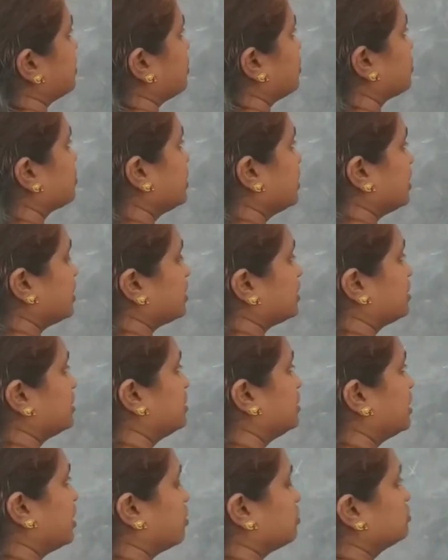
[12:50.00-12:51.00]

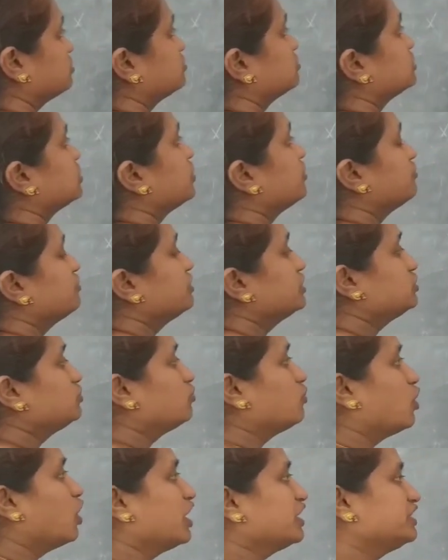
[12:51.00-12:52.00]
Okay. Now with
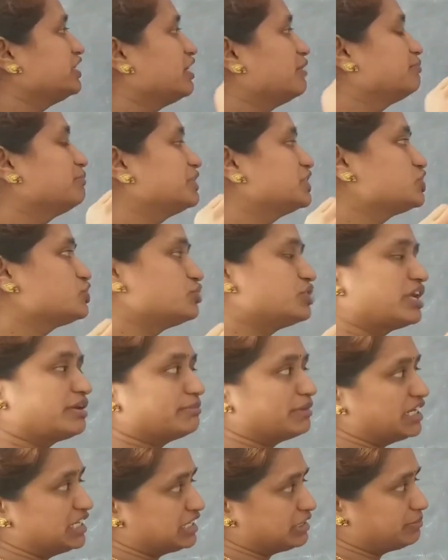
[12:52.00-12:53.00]
what number should I
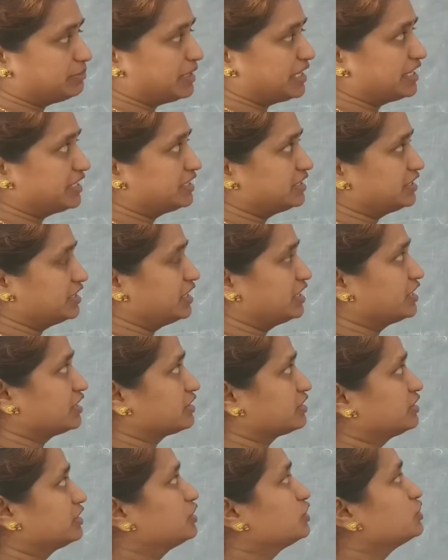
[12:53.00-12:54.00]
multiply here?
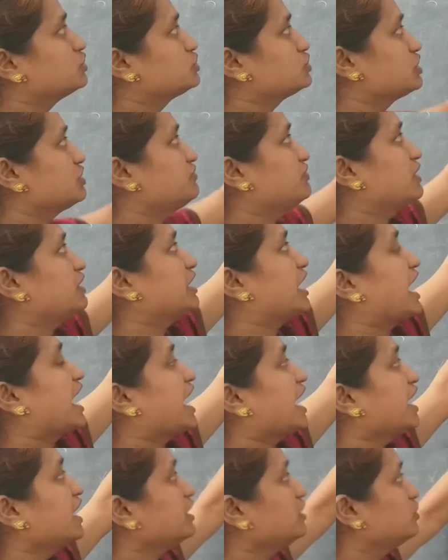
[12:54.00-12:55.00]
So if I
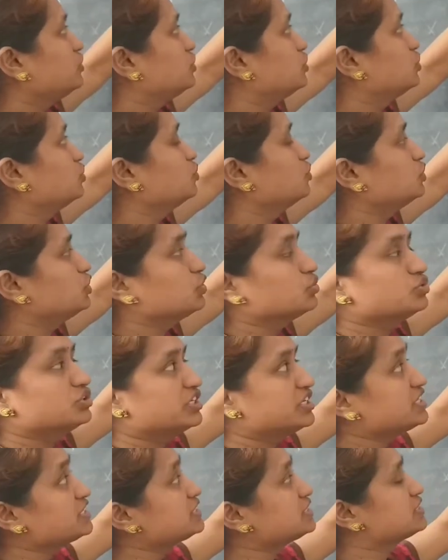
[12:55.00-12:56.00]
add 2 to
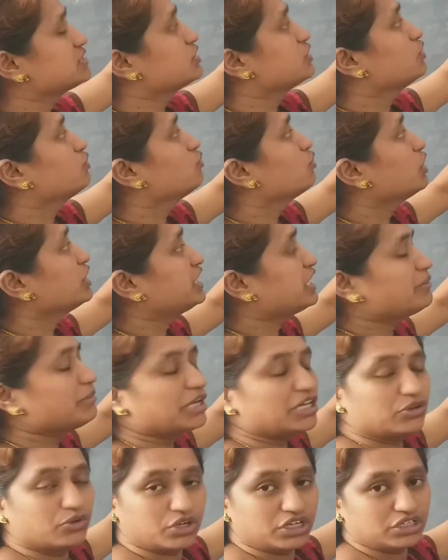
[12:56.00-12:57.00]
this, what am
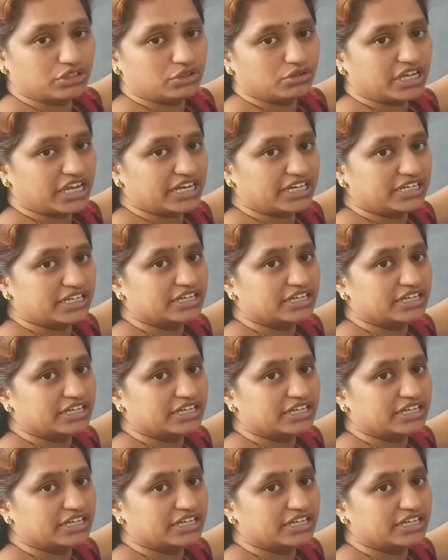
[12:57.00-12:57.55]
I going to get?